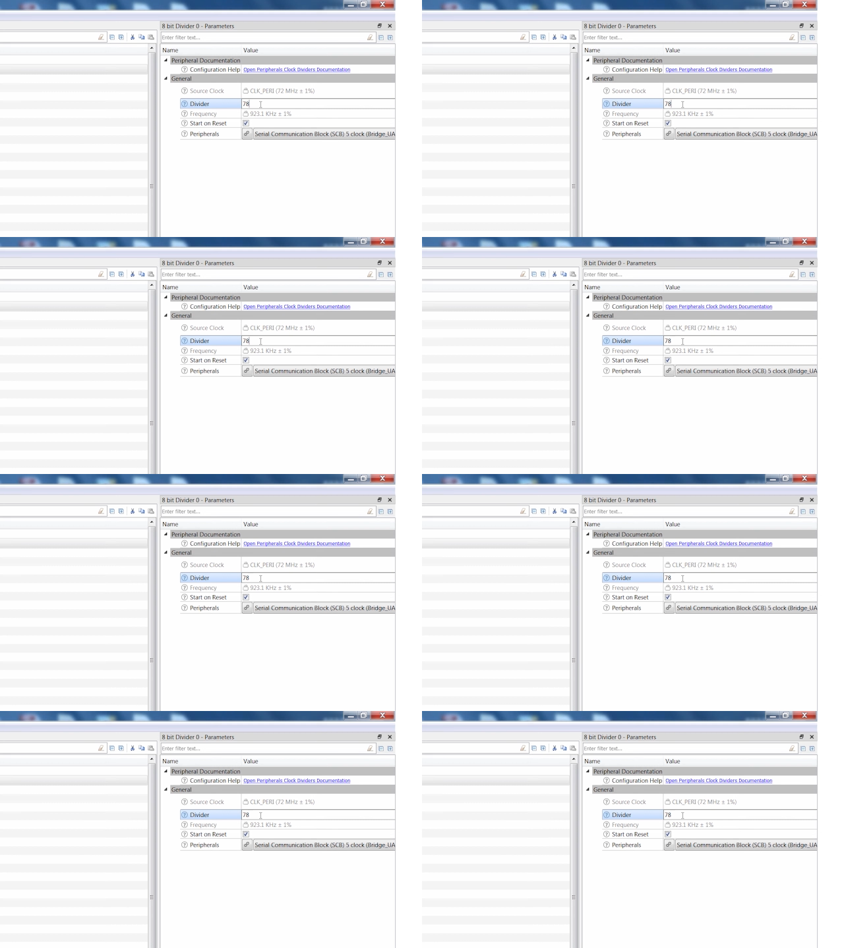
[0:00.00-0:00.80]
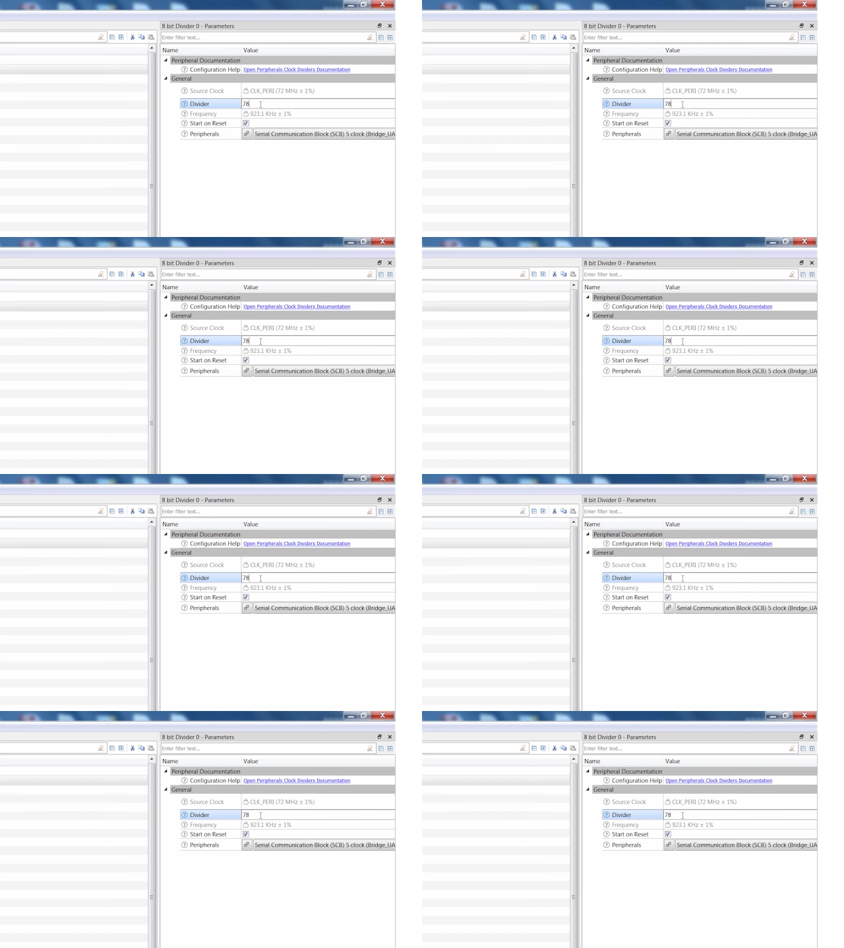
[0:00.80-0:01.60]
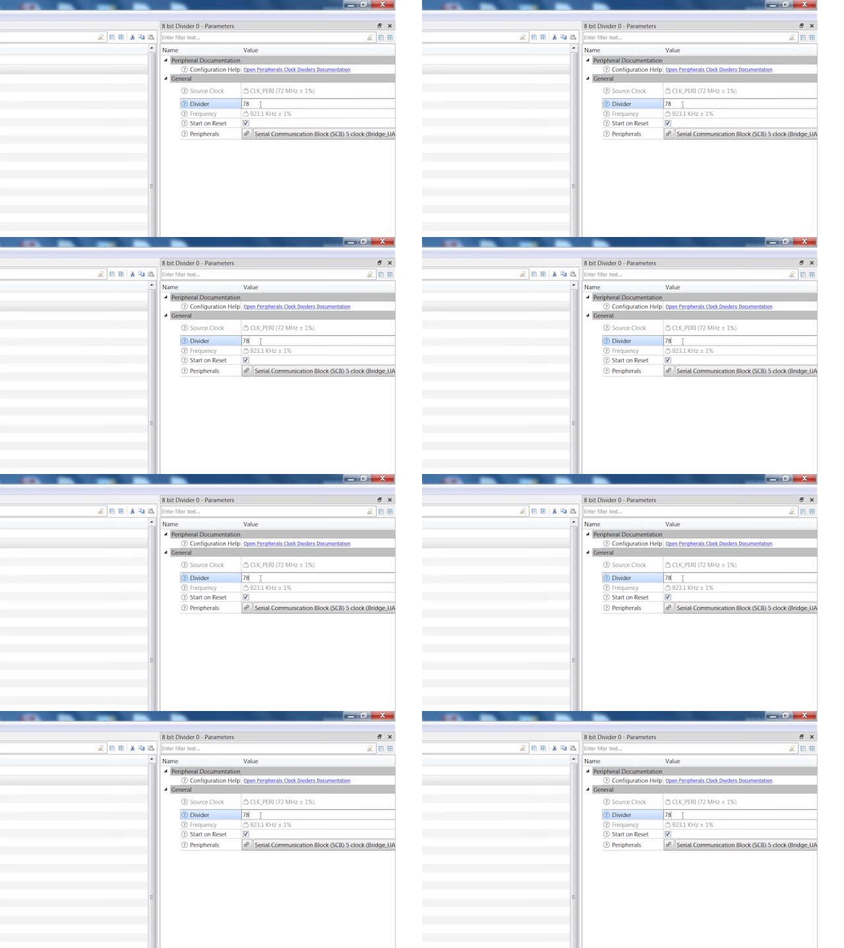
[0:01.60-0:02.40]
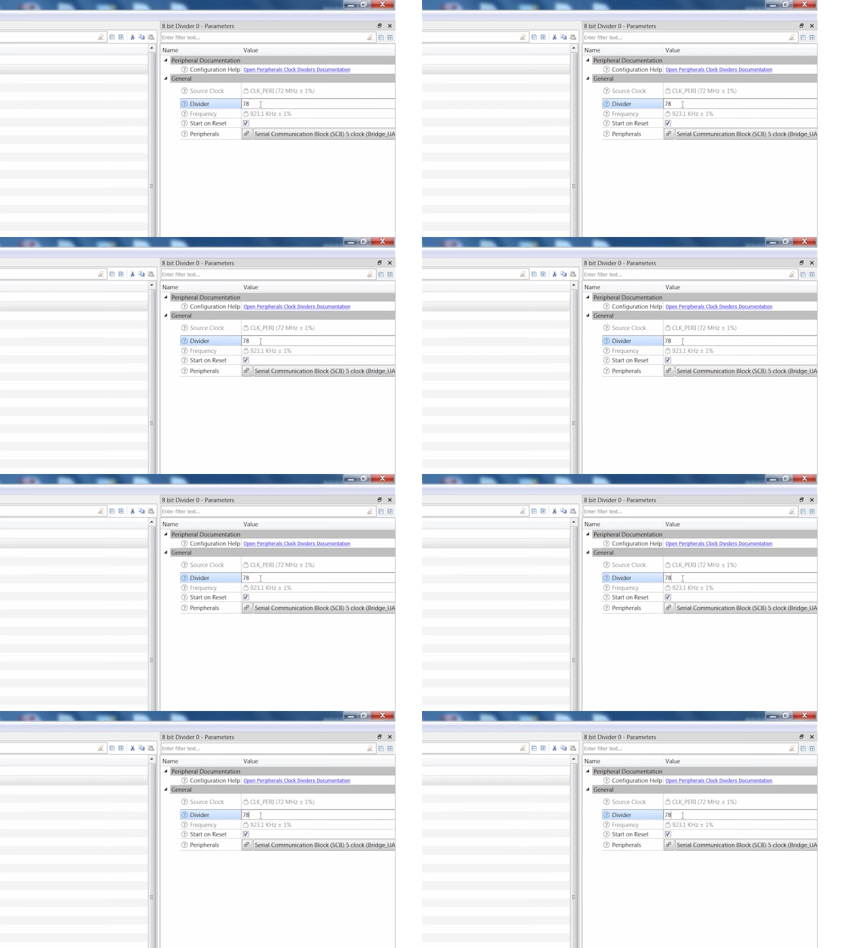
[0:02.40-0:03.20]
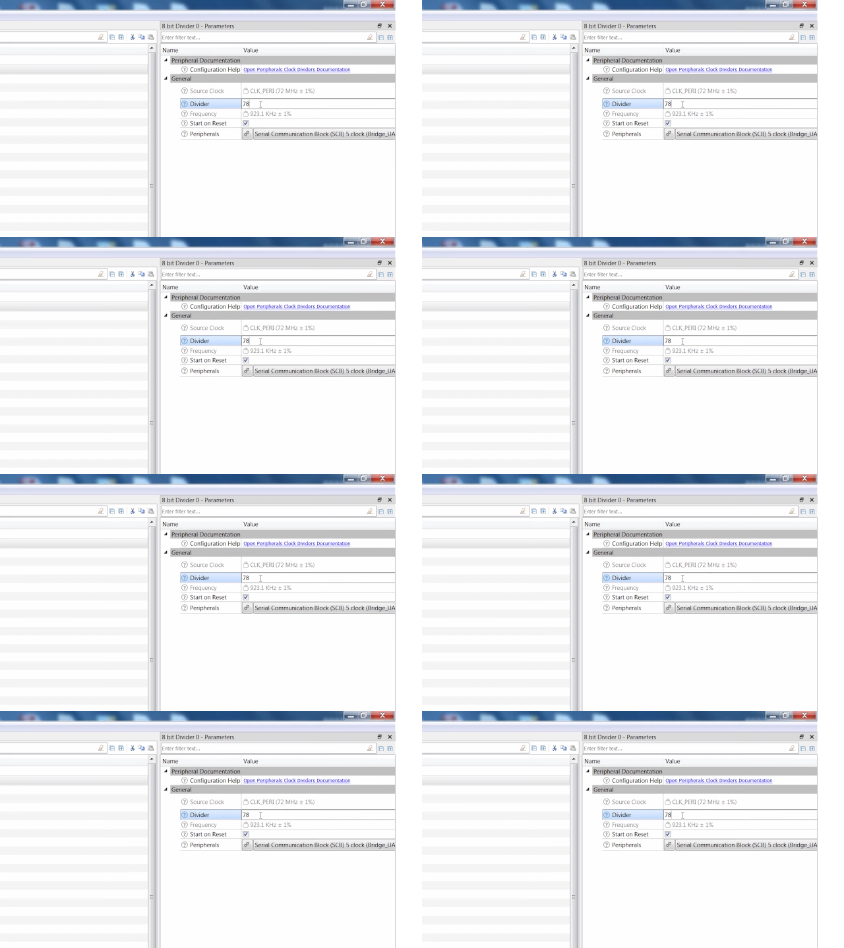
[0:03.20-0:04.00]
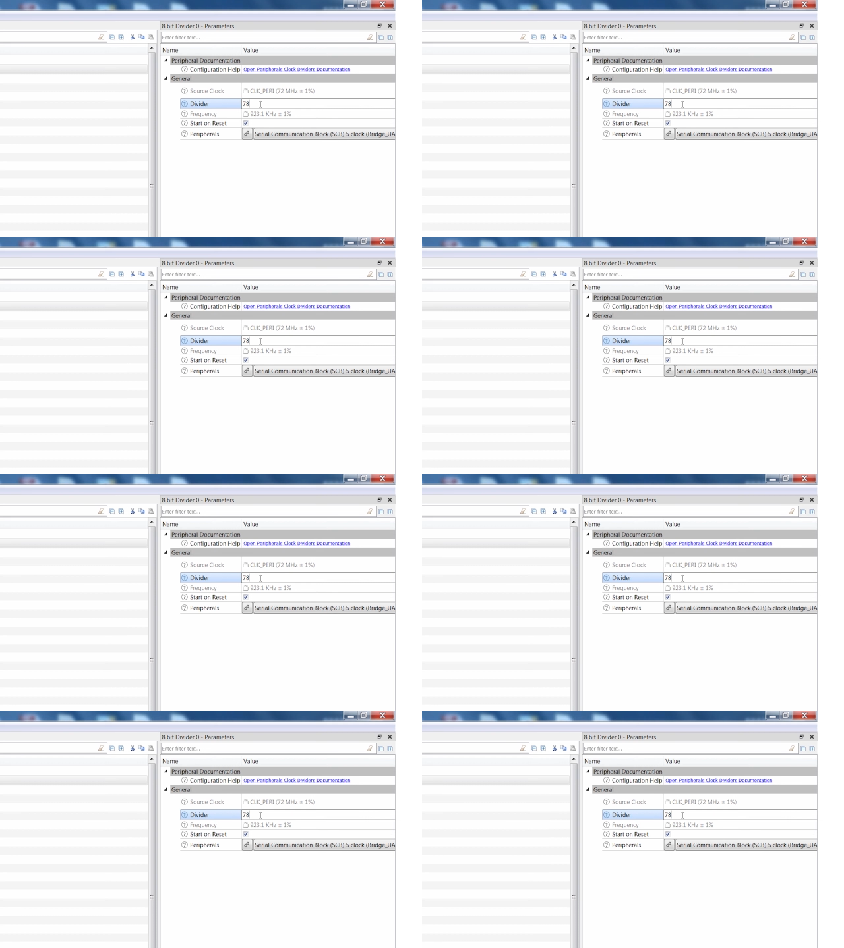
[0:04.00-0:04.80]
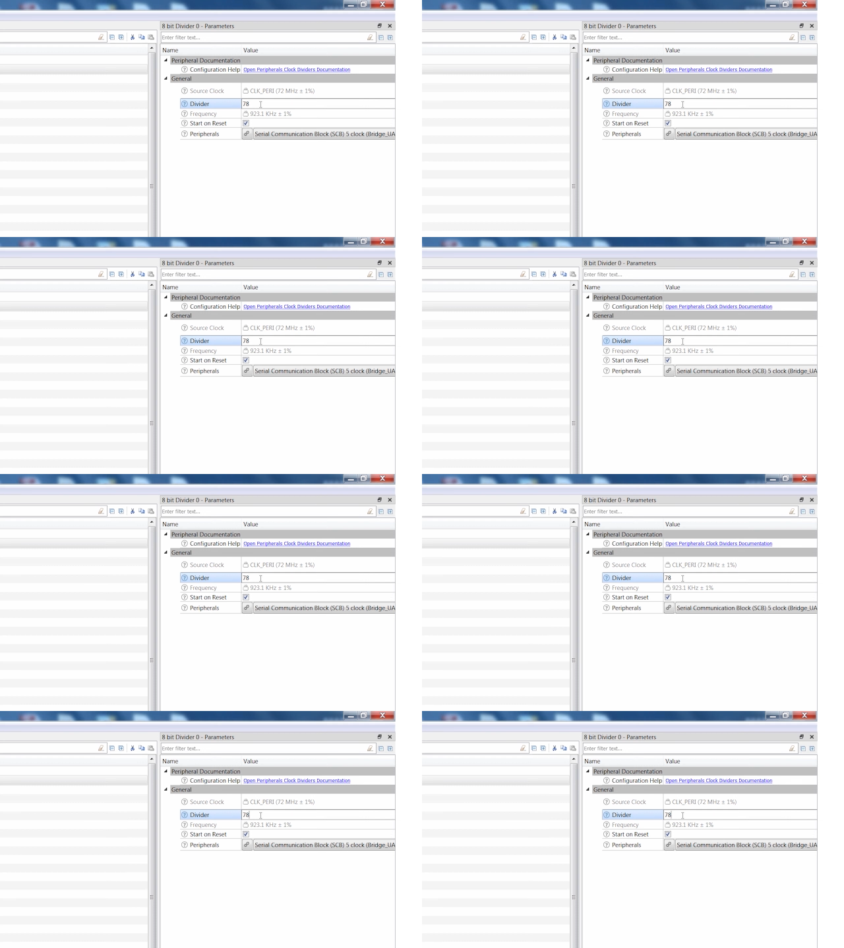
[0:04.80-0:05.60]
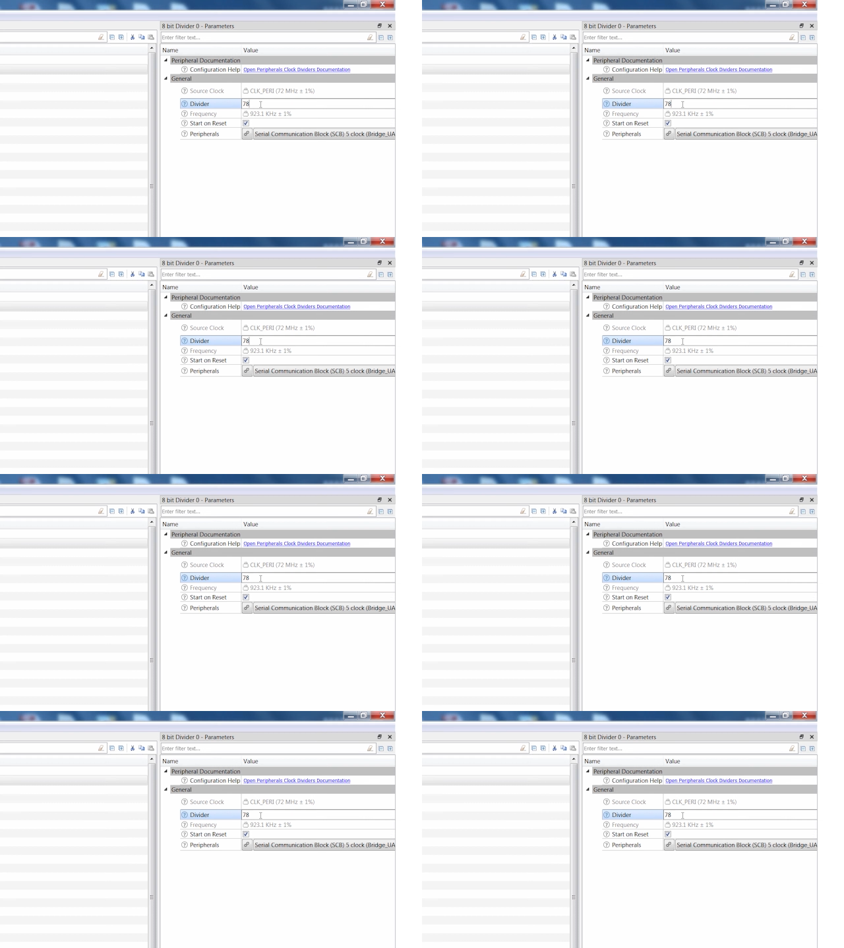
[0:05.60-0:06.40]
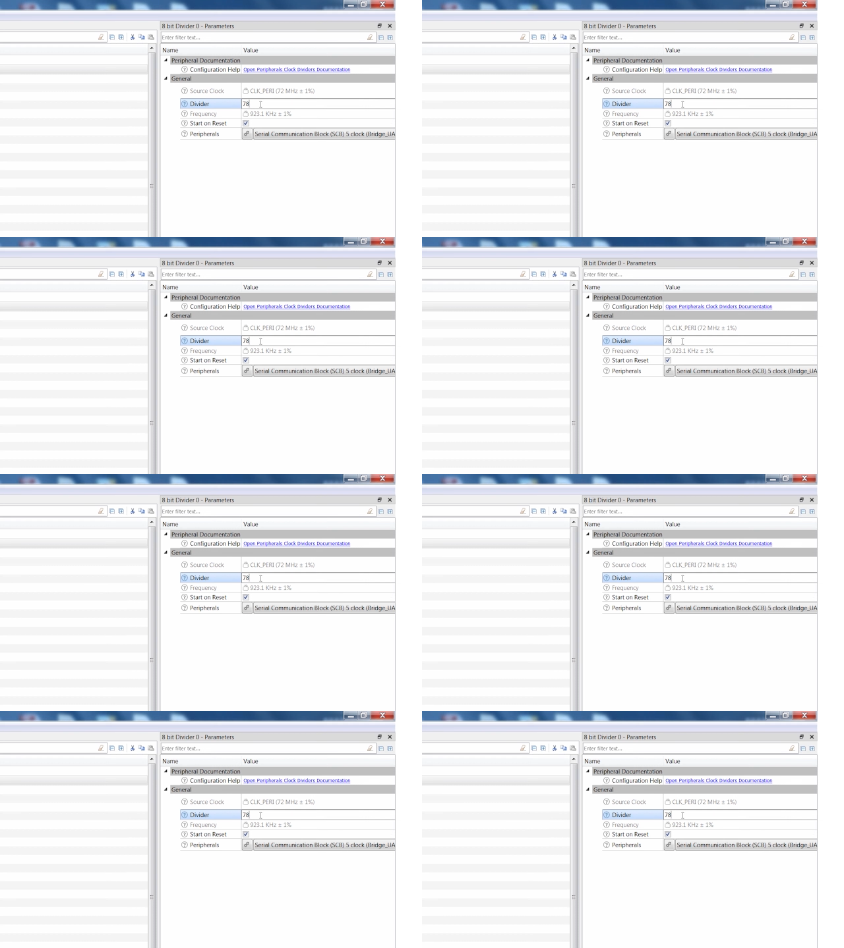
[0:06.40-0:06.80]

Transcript: (no speaker visible)